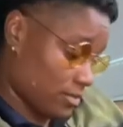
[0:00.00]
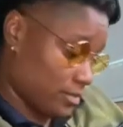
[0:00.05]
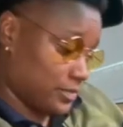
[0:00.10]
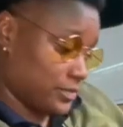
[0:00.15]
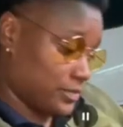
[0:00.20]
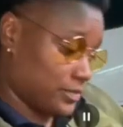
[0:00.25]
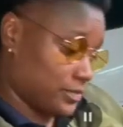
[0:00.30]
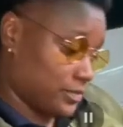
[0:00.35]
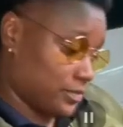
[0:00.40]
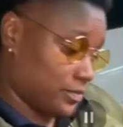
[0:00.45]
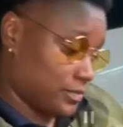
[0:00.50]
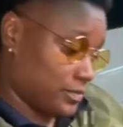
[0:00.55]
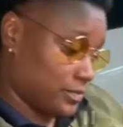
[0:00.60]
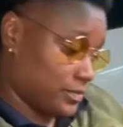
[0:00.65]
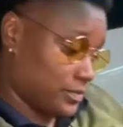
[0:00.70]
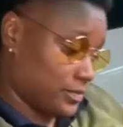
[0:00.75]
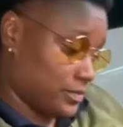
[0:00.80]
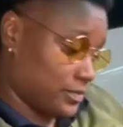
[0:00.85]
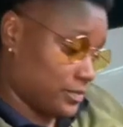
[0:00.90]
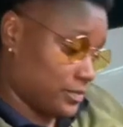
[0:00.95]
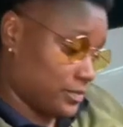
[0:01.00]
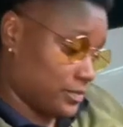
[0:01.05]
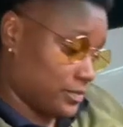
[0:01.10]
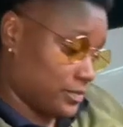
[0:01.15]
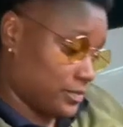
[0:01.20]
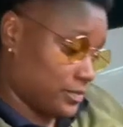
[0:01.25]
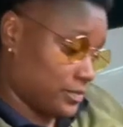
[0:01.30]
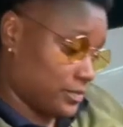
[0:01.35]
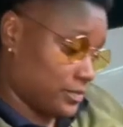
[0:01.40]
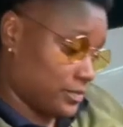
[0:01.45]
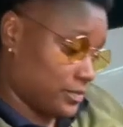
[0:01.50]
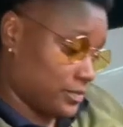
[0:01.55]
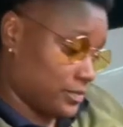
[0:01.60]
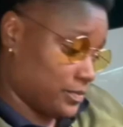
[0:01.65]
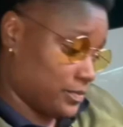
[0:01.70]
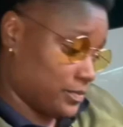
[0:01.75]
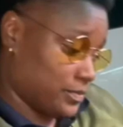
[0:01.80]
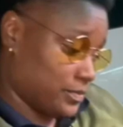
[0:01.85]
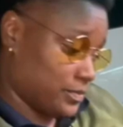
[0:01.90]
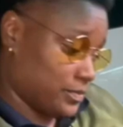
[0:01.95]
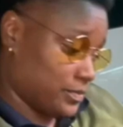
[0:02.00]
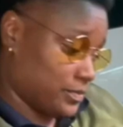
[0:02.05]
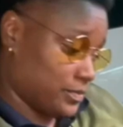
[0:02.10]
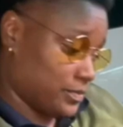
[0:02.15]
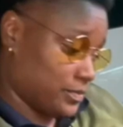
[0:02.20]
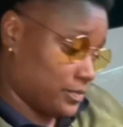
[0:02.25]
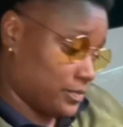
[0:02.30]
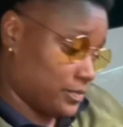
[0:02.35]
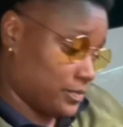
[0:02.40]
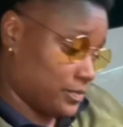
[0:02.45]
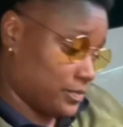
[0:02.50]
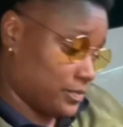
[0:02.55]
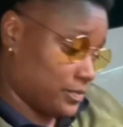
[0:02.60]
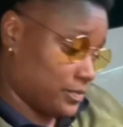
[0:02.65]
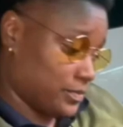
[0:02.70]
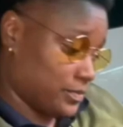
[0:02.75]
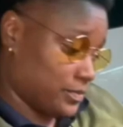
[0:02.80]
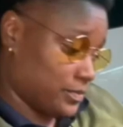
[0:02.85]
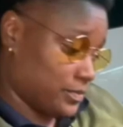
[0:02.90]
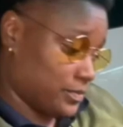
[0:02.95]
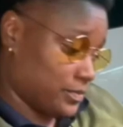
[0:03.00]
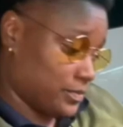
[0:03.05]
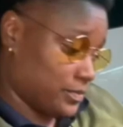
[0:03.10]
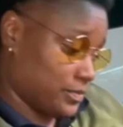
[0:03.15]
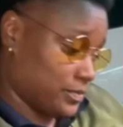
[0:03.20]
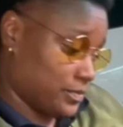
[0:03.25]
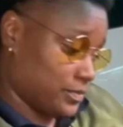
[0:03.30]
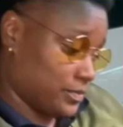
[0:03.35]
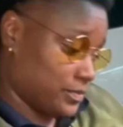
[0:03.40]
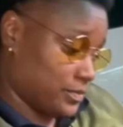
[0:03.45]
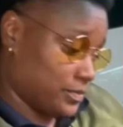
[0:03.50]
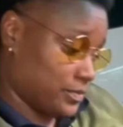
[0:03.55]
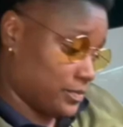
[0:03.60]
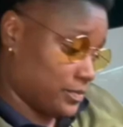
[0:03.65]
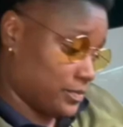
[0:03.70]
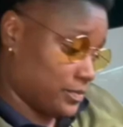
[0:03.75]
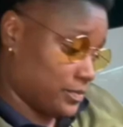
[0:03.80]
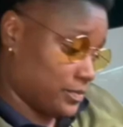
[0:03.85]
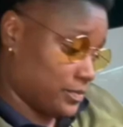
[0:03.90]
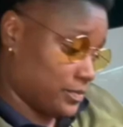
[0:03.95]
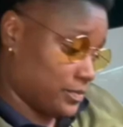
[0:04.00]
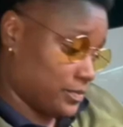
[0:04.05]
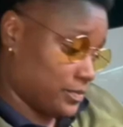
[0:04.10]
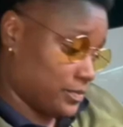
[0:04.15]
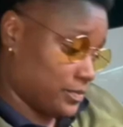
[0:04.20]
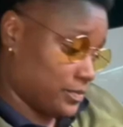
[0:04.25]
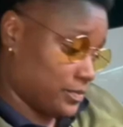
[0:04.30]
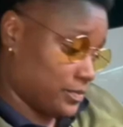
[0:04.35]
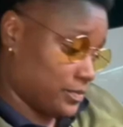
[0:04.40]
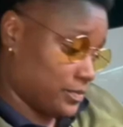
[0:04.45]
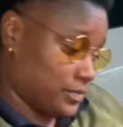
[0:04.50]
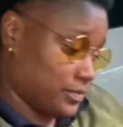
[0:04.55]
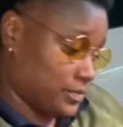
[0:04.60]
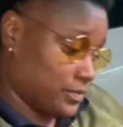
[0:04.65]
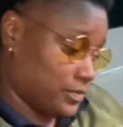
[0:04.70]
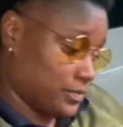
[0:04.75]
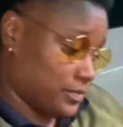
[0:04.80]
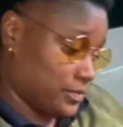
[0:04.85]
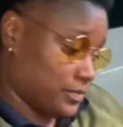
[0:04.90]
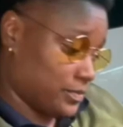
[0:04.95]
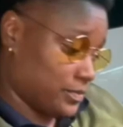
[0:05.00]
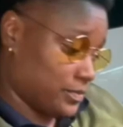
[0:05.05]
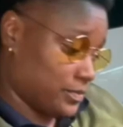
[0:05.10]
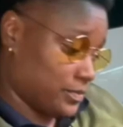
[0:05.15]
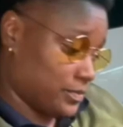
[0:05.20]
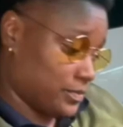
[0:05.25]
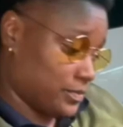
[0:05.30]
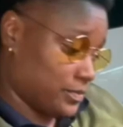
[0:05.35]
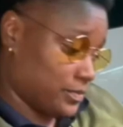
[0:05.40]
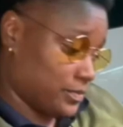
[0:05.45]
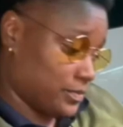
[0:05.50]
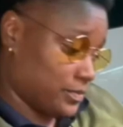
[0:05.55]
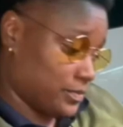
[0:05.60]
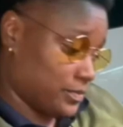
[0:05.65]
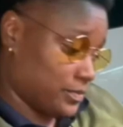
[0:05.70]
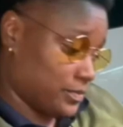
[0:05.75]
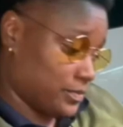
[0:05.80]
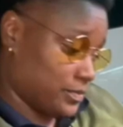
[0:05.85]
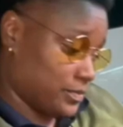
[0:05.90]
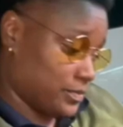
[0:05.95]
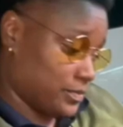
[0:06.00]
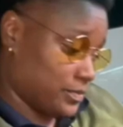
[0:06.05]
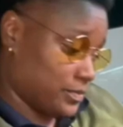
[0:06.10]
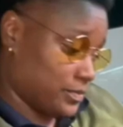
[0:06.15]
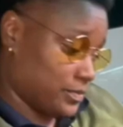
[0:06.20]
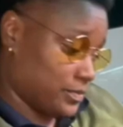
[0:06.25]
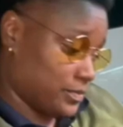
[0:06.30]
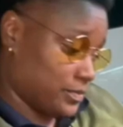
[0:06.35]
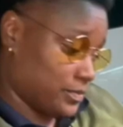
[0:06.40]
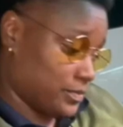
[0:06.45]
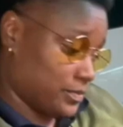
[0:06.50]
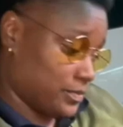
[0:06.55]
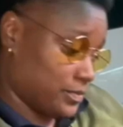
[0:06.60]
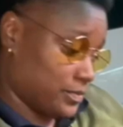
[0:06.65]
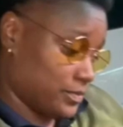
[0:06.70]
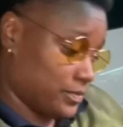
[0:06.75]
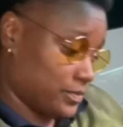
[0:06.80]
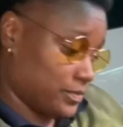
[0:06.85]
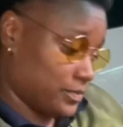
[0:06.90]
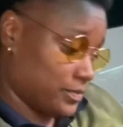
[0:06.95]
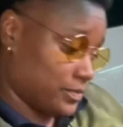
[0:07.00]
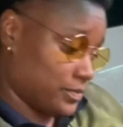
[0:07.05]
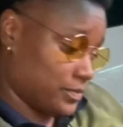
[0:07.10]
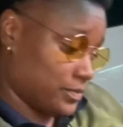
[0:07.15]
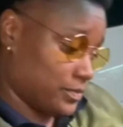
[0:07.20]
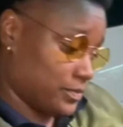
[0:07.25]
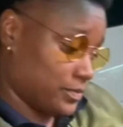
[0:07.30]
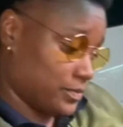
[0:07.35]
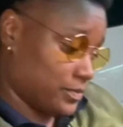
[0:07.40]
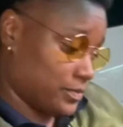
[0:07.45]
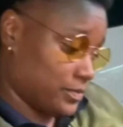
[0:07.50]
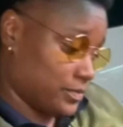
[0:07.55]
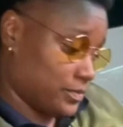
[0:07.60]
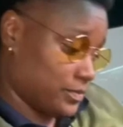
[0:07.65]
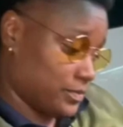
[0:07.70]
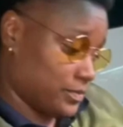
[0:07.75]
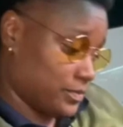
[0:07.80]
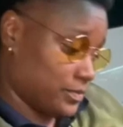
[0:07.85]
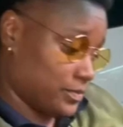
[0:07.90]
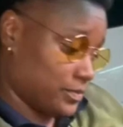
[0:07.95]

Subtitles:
No words are spoken by the person on screen.